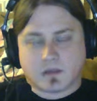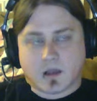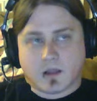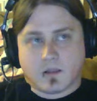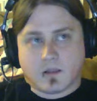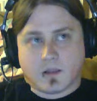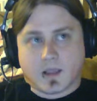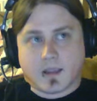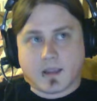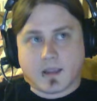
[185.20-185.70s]

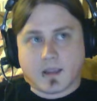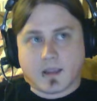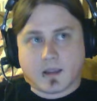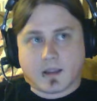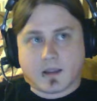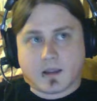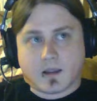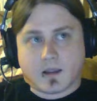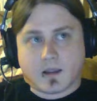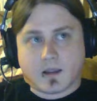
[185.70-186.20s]

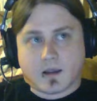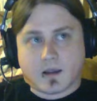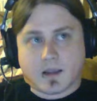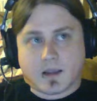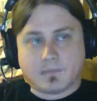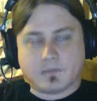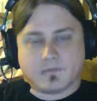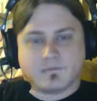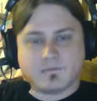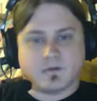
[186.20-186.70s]
like,
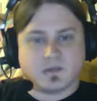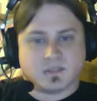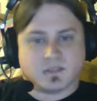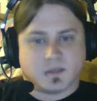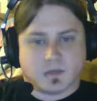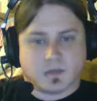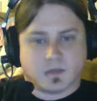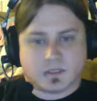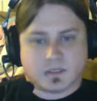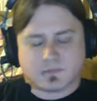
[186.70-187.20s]
I prefer
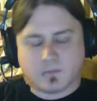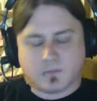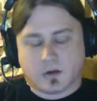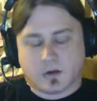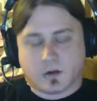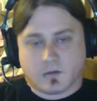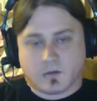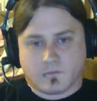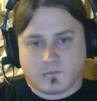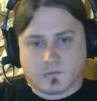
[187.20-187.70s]
Gemini
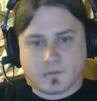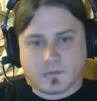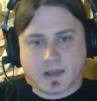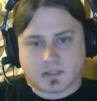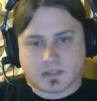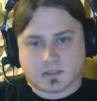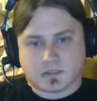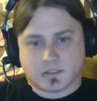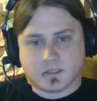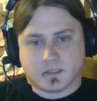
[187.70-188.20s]
Spark over
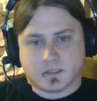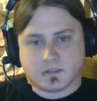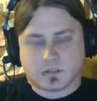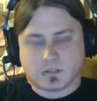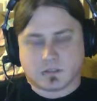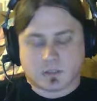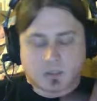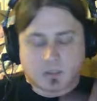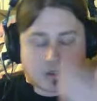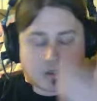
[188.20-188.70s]
Mass
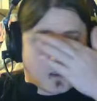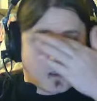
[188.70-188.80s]
Change.